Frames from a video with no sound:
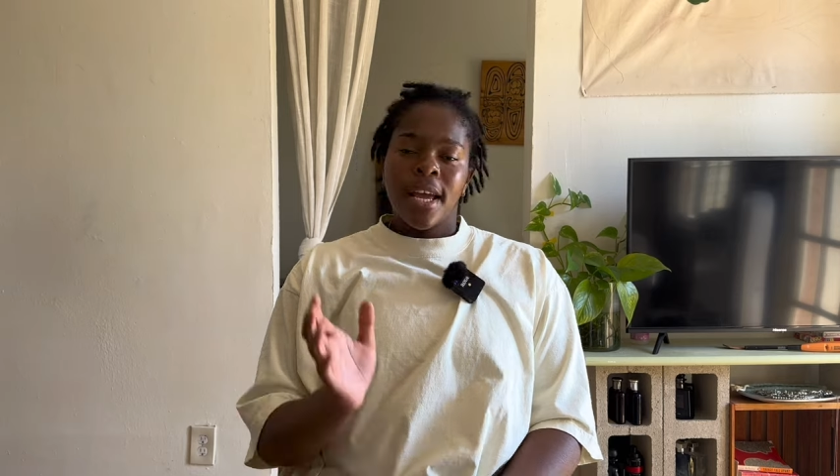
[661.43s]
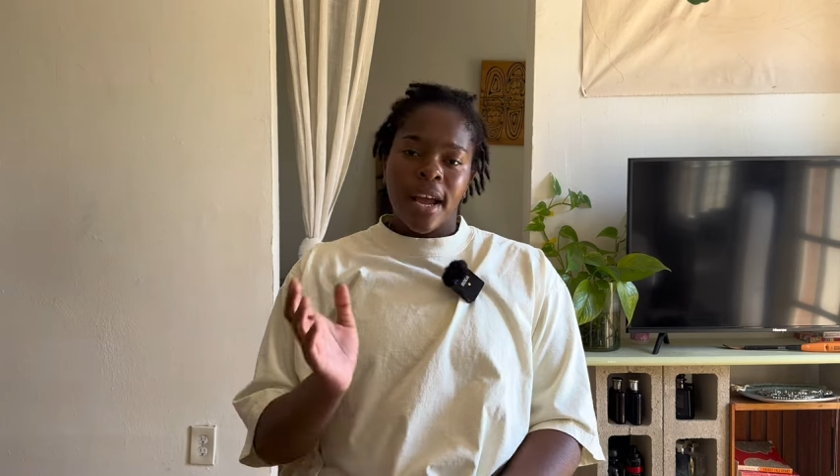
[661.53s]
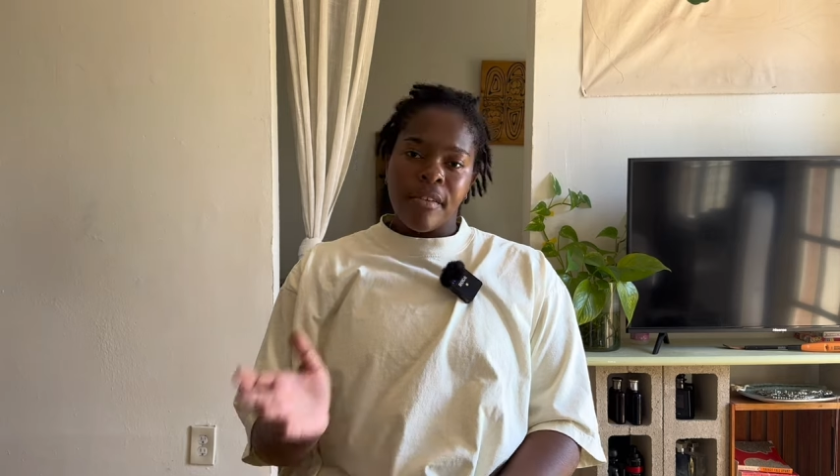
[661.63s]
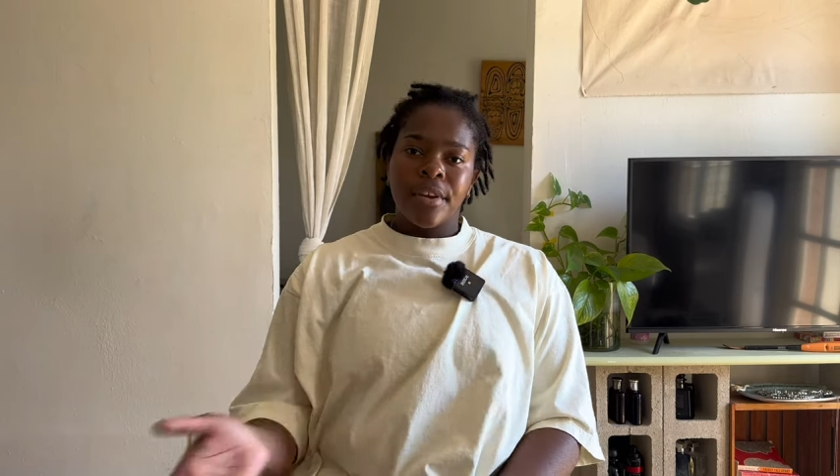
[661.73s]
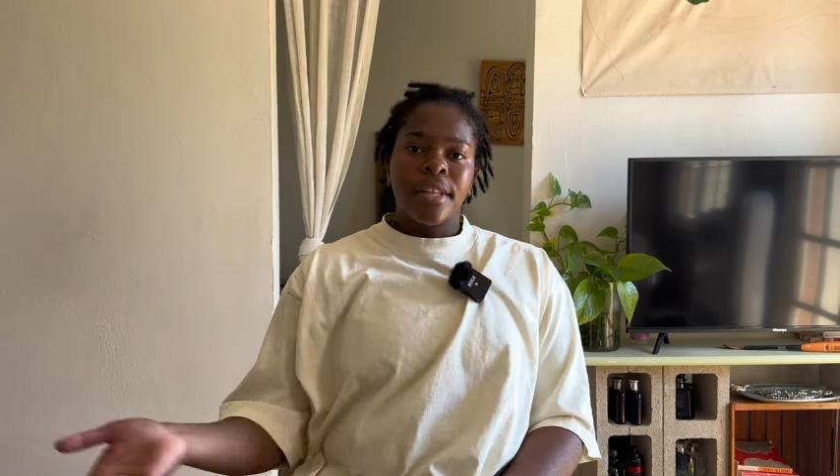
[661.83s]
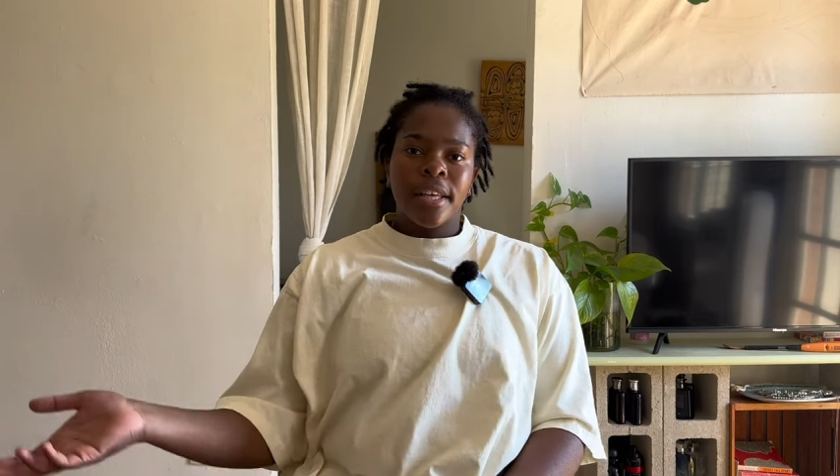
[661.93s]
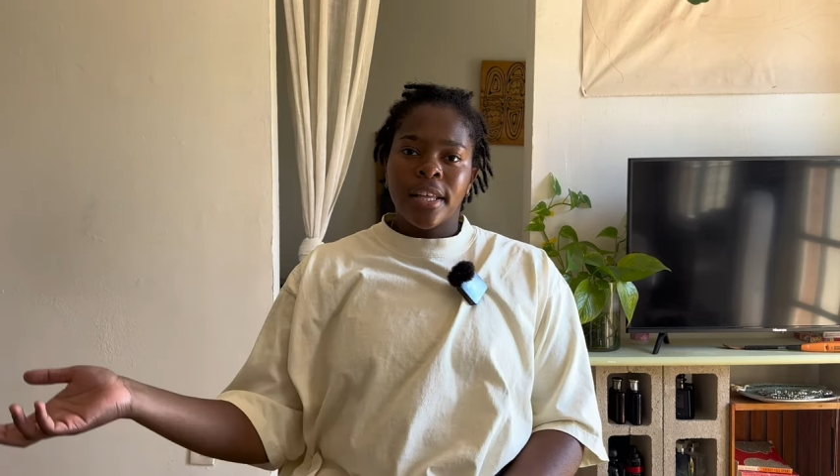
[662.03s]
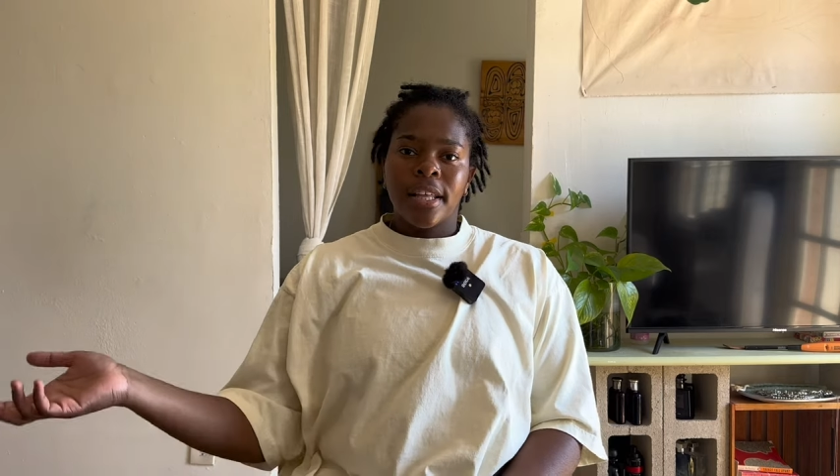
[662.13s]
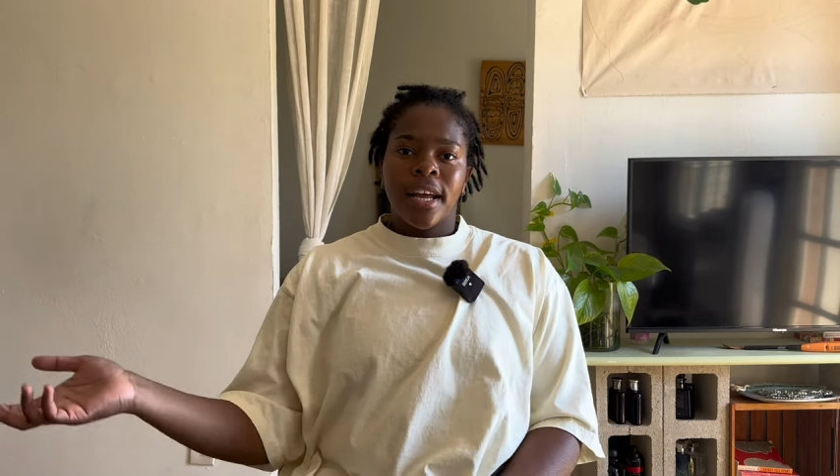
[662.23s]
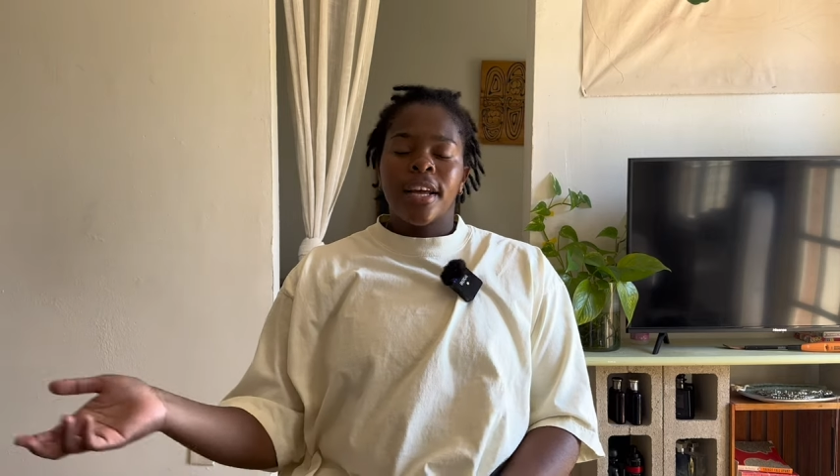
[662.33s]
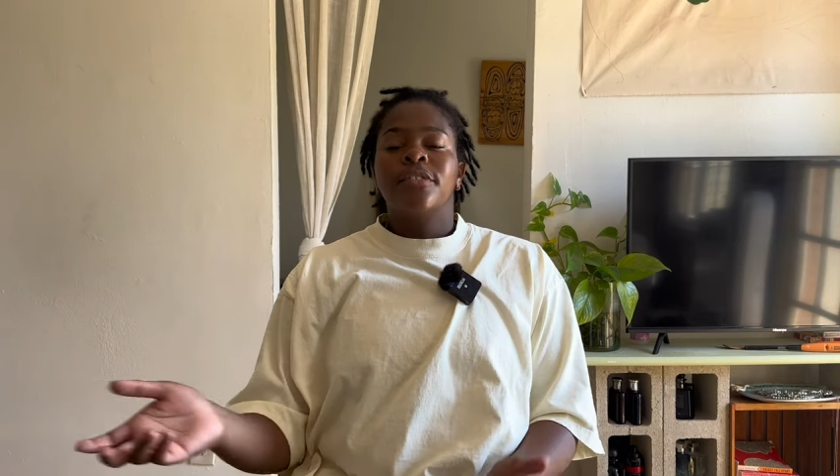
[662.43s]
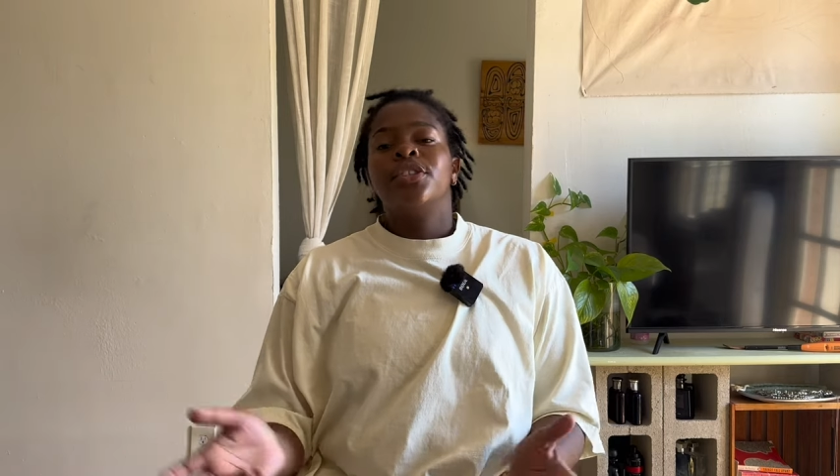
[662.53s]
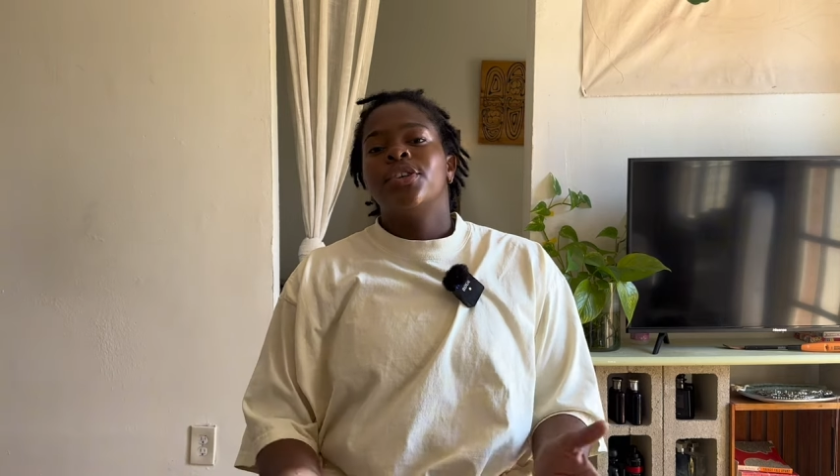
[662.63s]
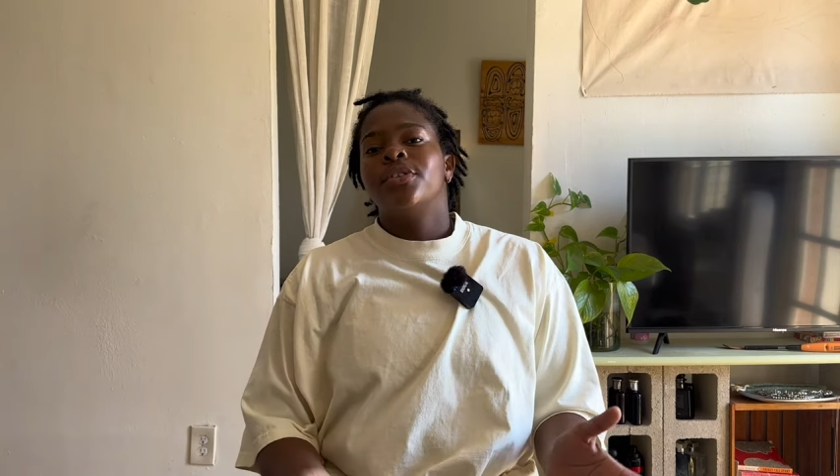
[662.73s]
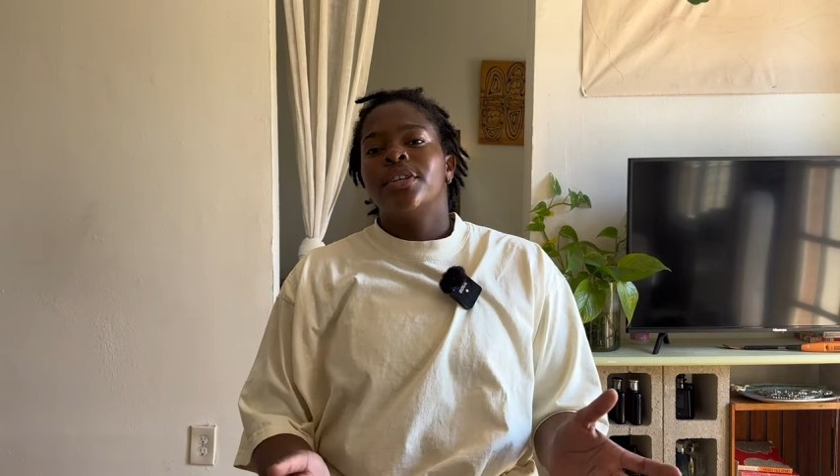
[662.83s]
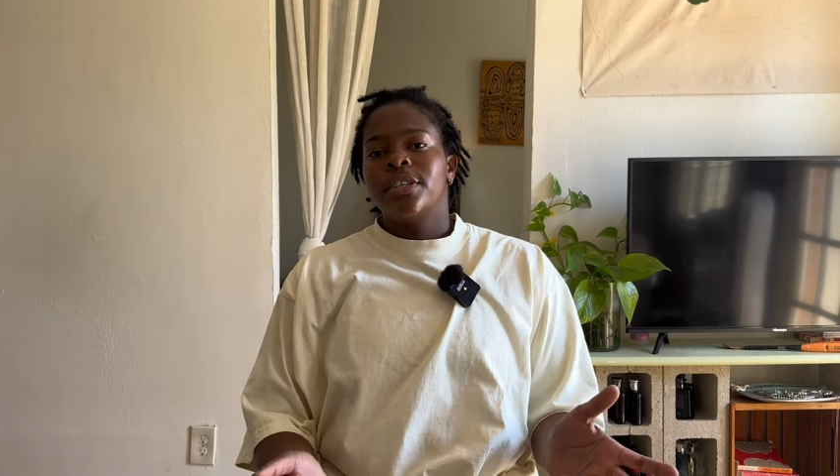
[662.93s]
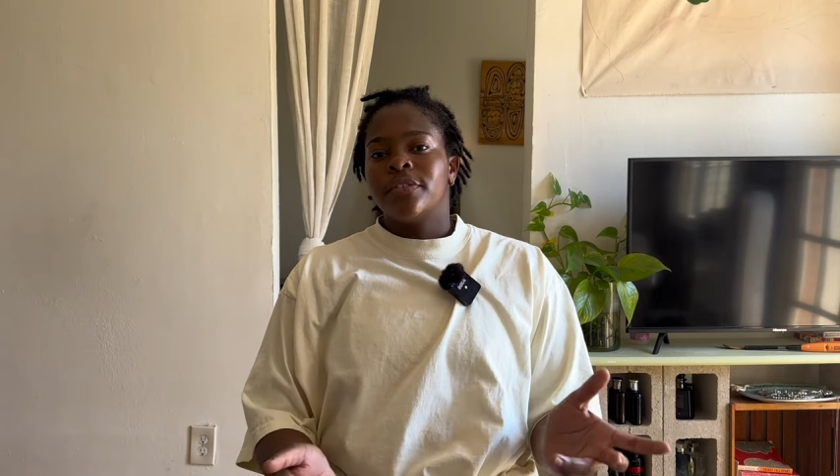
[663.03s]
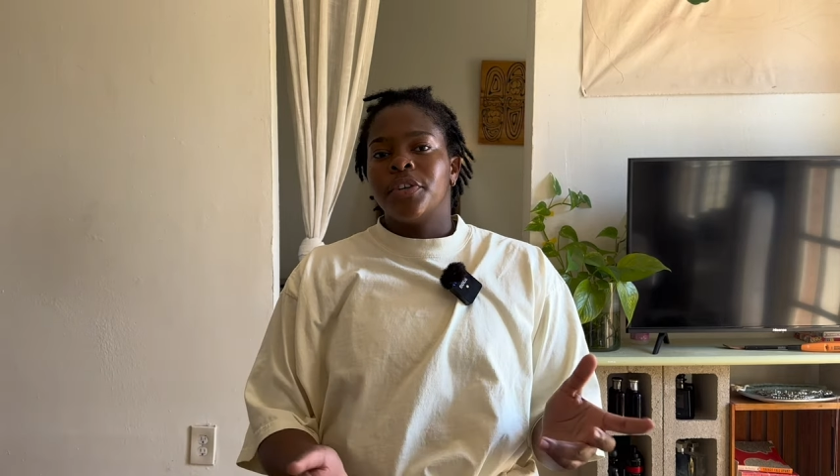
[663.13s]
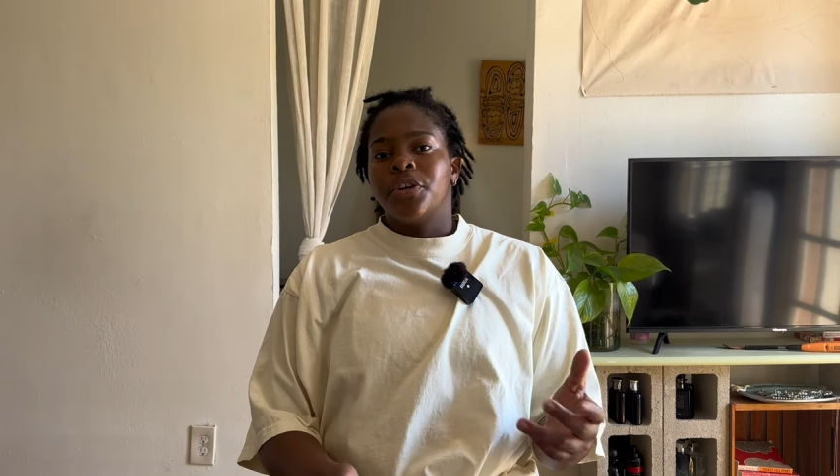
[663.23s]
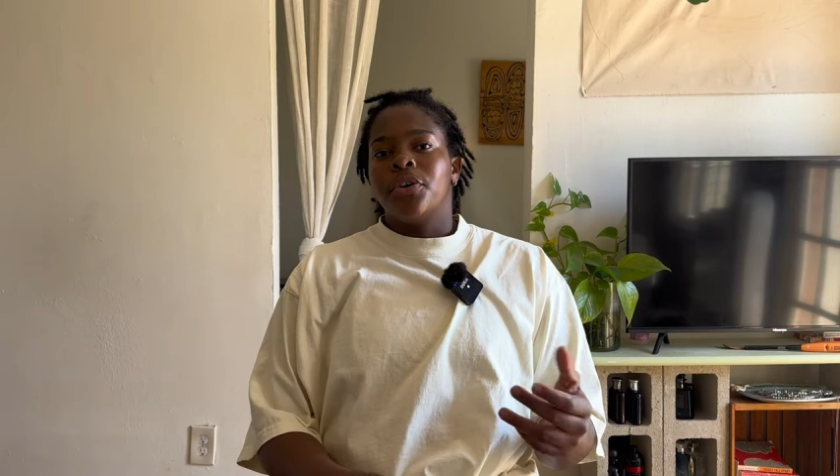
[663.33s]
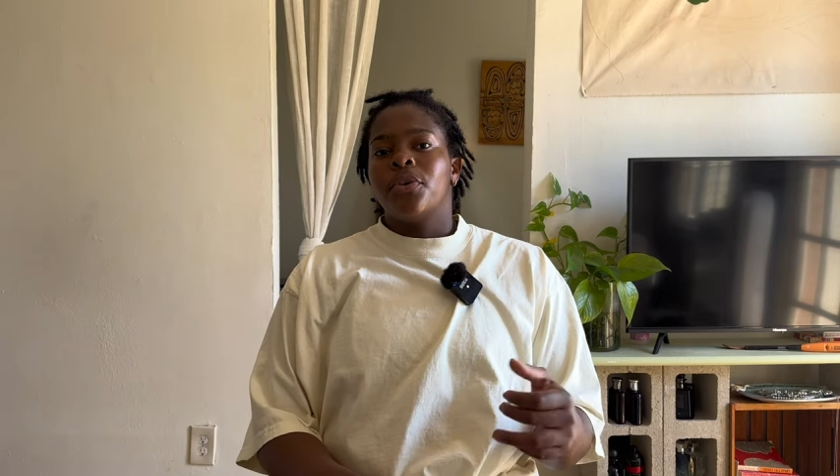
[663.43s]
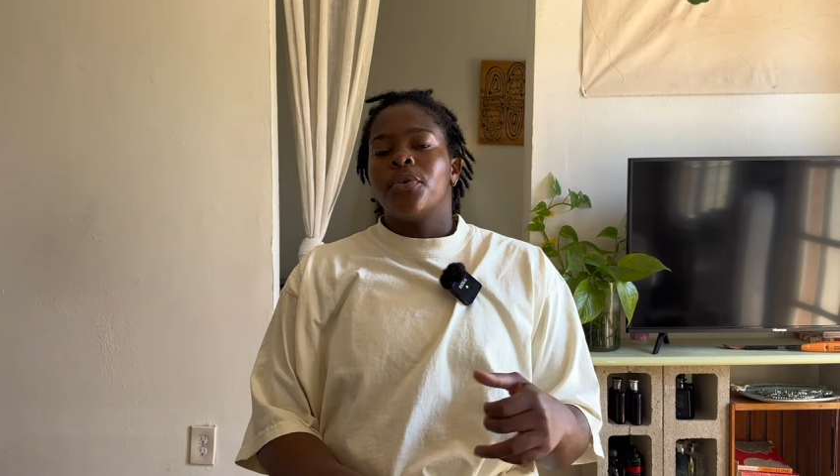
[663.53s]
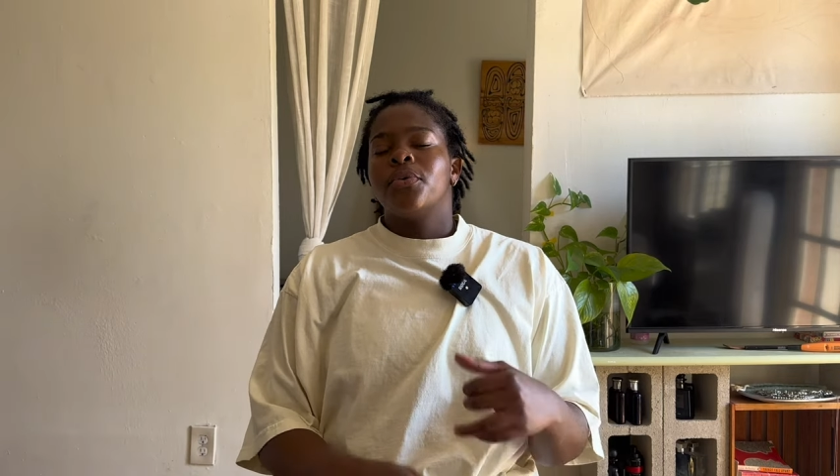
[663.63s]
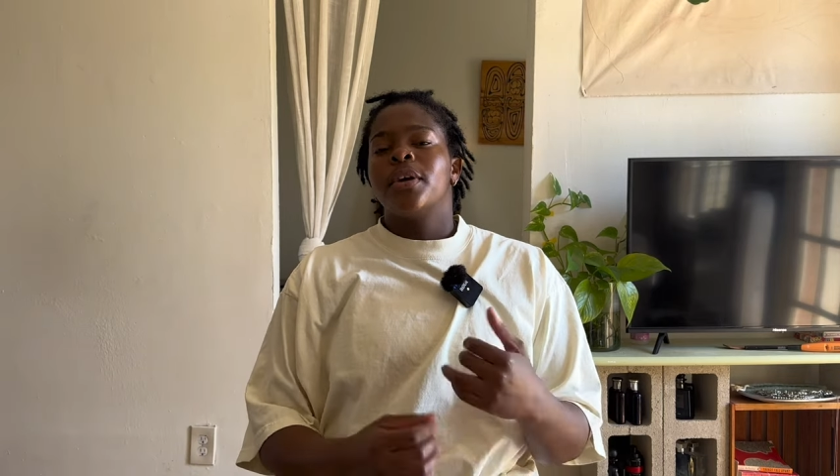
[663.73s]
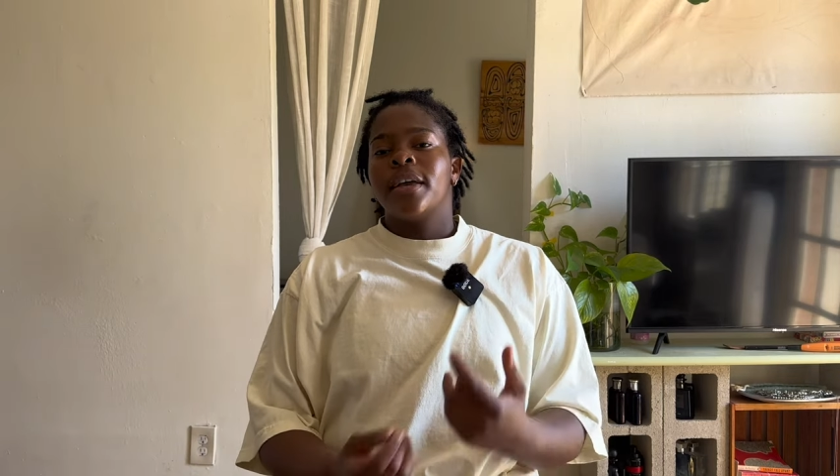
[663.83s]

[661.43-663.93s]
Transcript: Everything that I have shown in this video,